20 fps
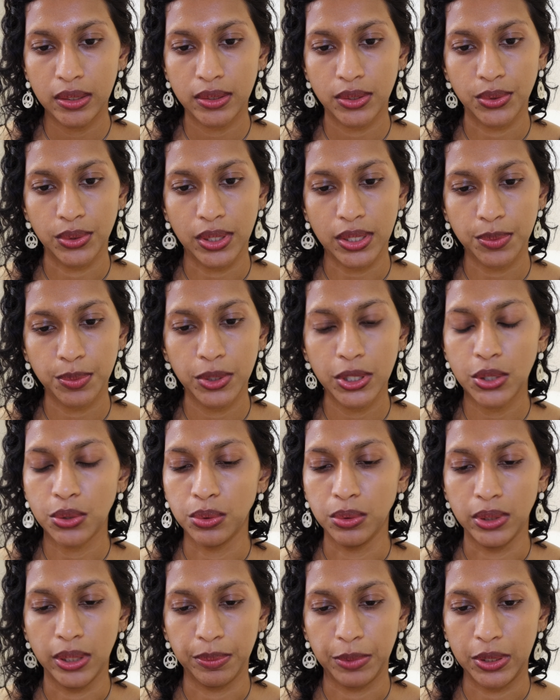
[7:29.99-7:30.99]
So that's pretty
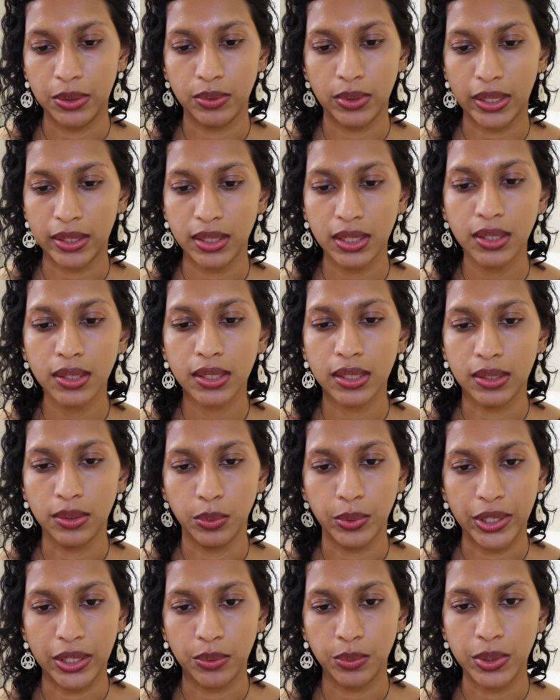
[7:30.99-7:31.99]
cool. I mean, I think in a
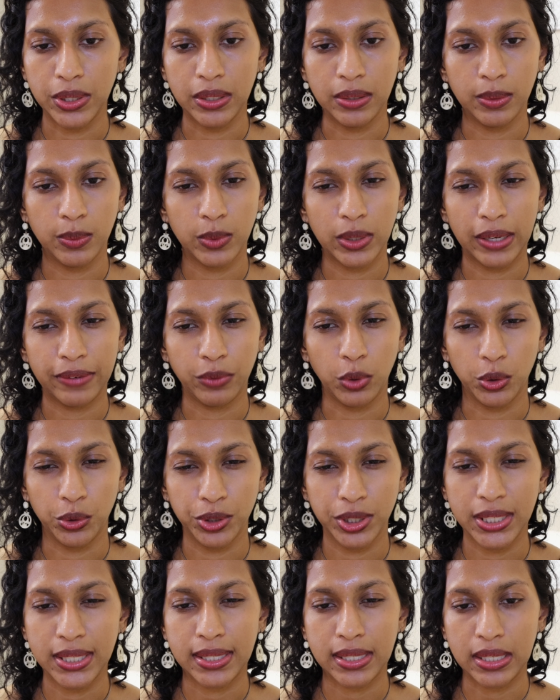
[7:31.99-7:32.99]
way we have
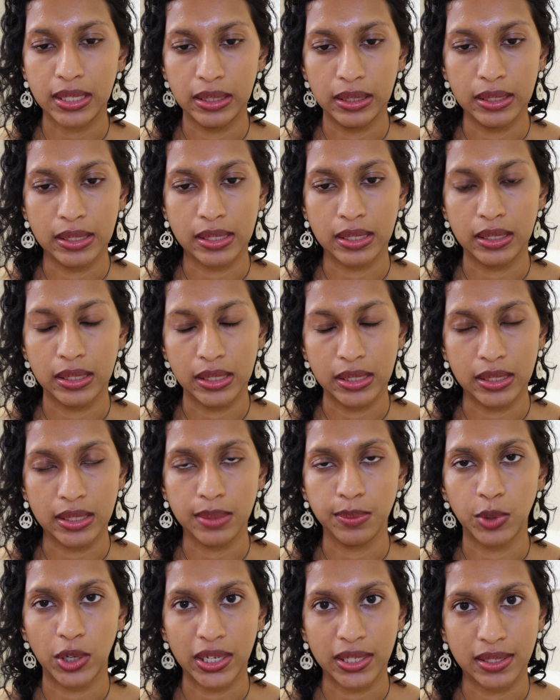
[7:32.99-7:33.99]
already seen this in
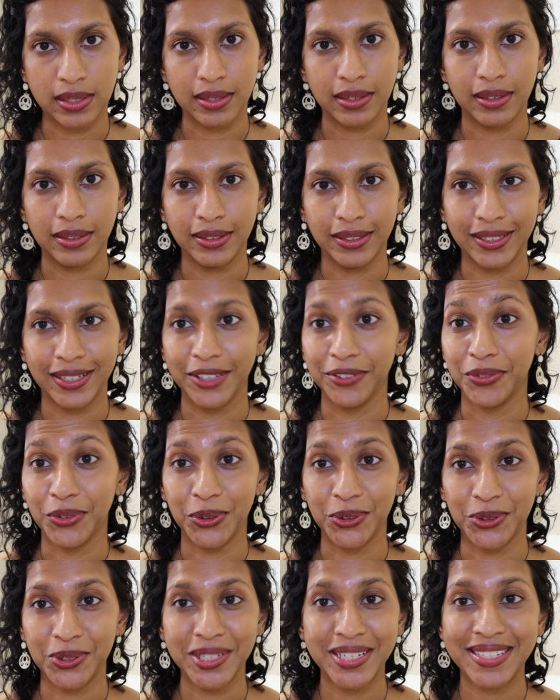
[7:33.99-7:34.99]
indie brands, yeah, like I've
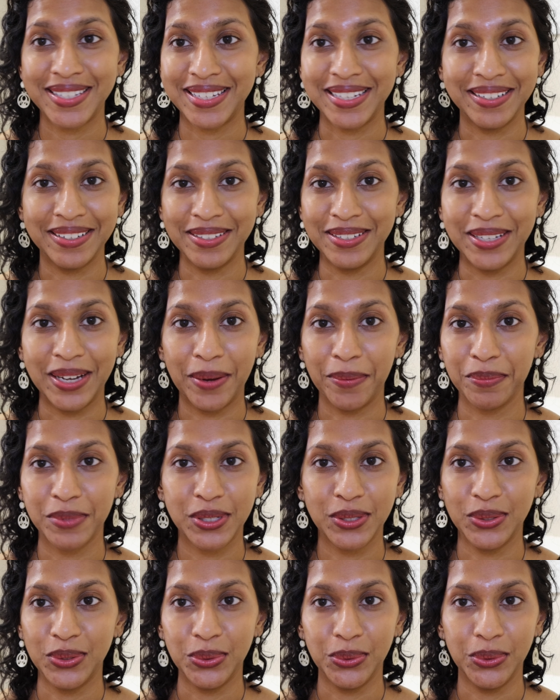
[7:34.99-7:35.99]
already seen
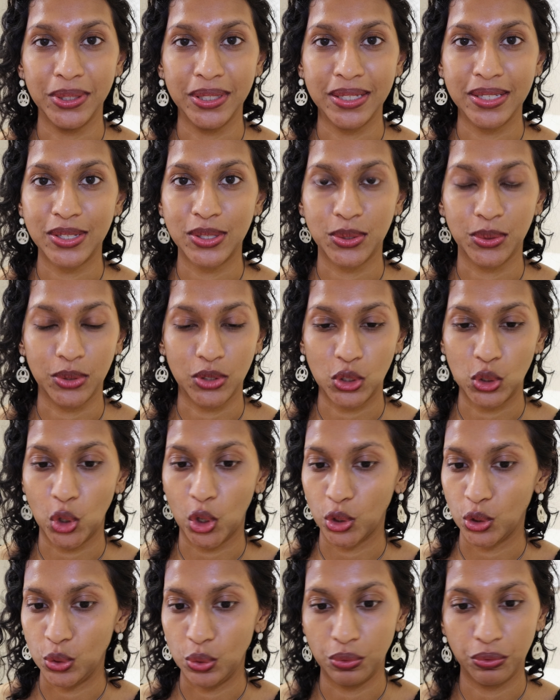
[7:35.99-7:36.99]
Adept do this, so it's
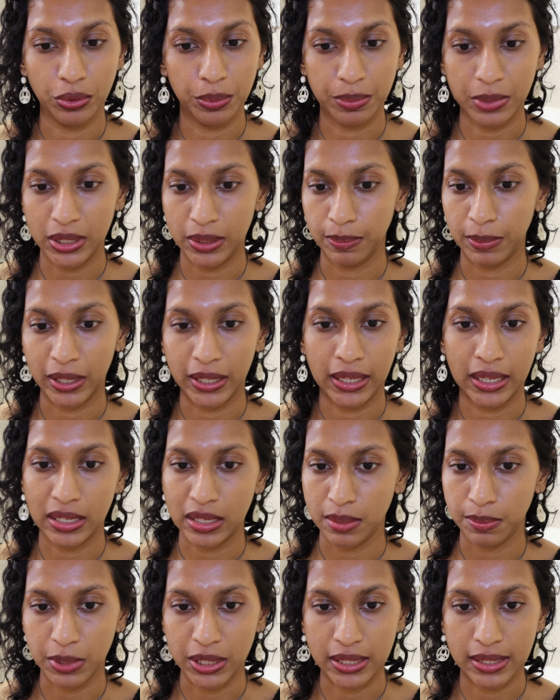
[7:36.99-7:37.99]
not new for me by
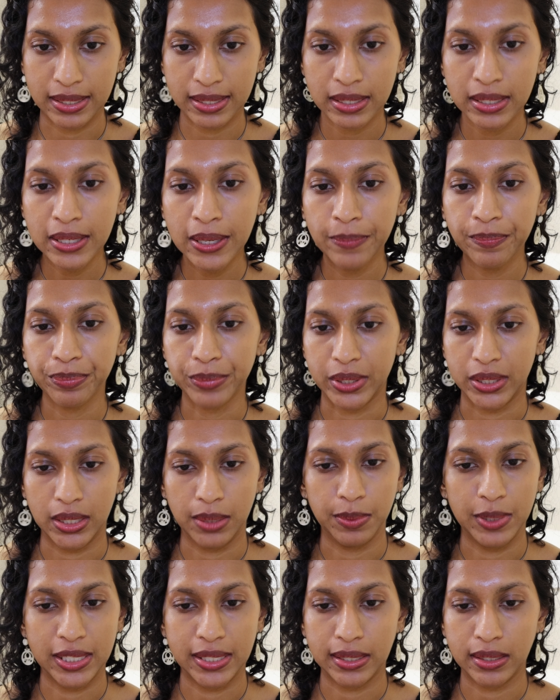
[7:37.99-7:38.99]
any means, but they
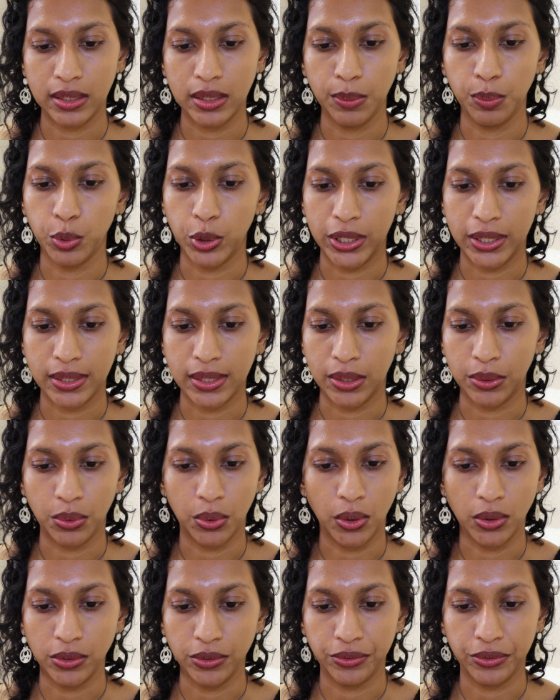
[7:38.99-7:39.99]
basically break down
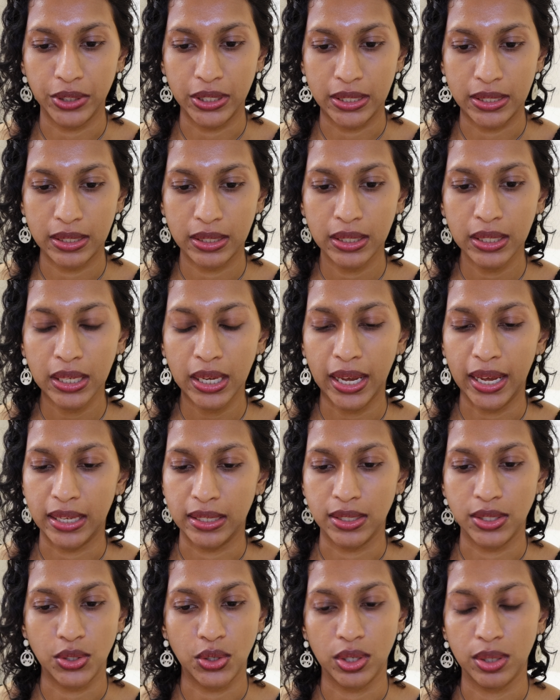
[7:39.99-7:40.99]
all of it,
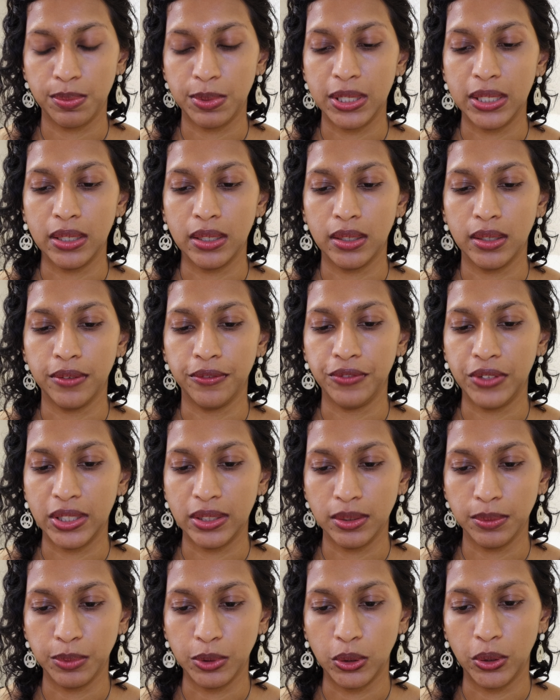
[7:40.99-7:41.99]
and it's going to be
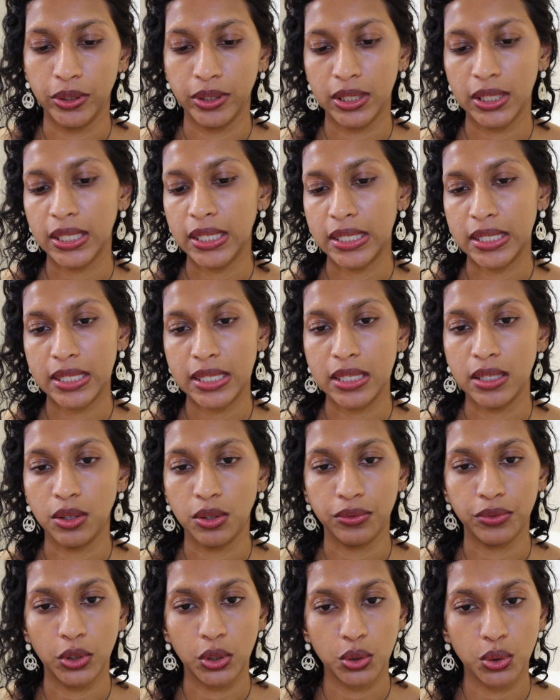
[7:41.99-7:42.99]
available on the 18th
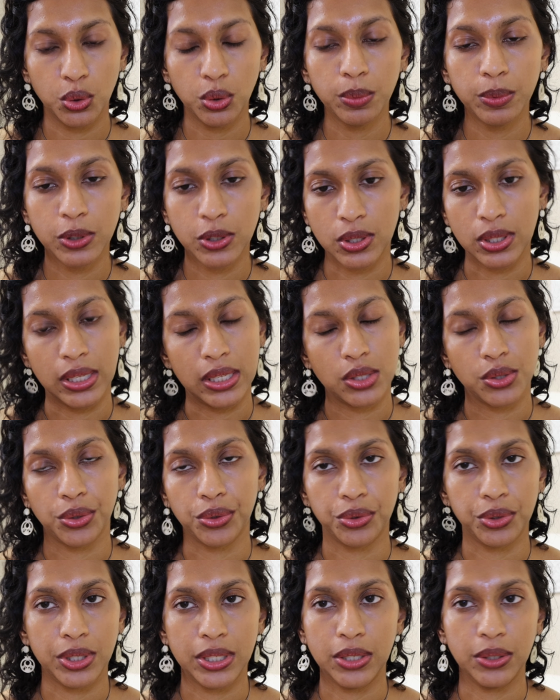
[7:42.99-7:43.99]
of October, so that's
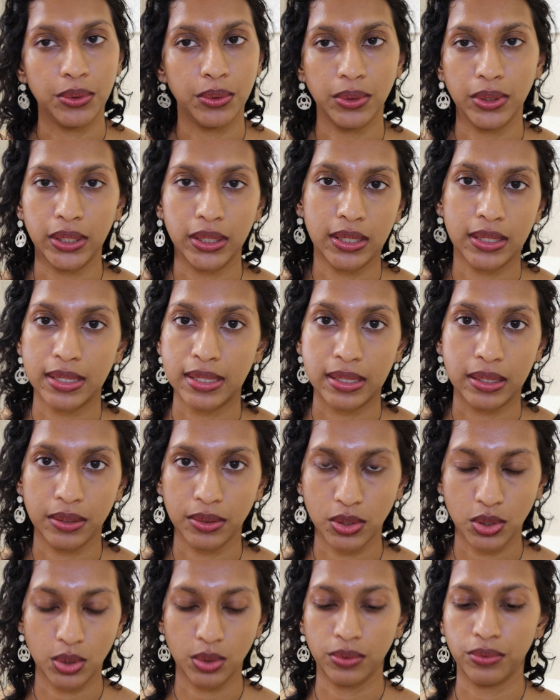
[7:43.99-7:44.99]
already, you know, like it's
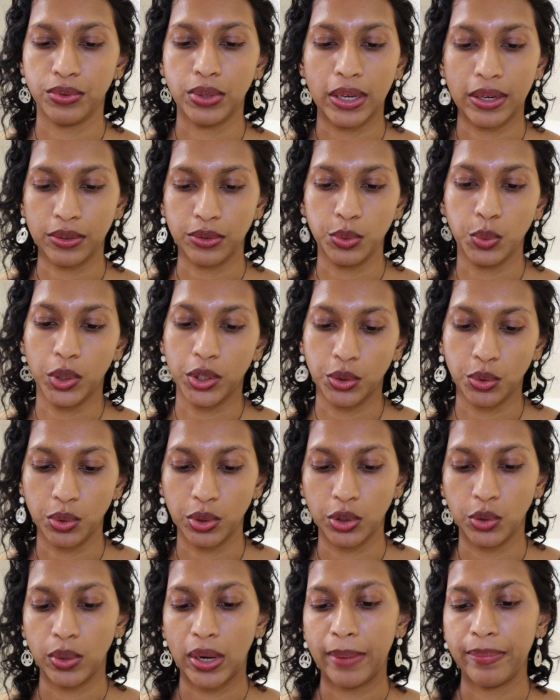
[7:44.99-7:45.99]
here. So if, yeah, you want to go
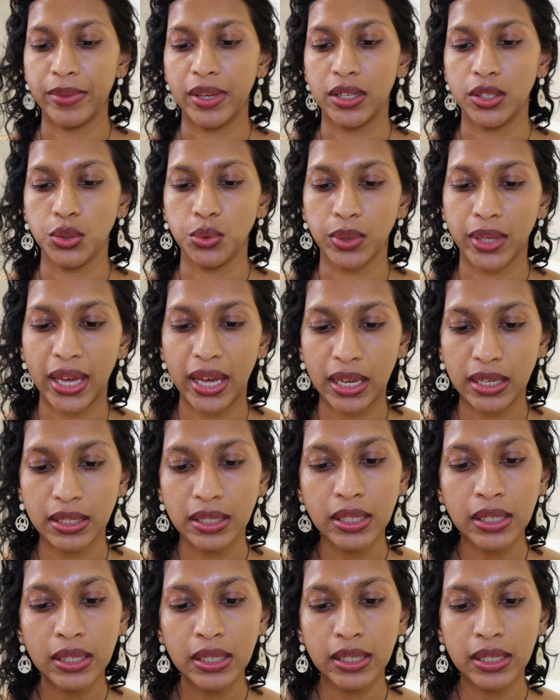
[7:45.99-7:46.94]
and grab that, you can.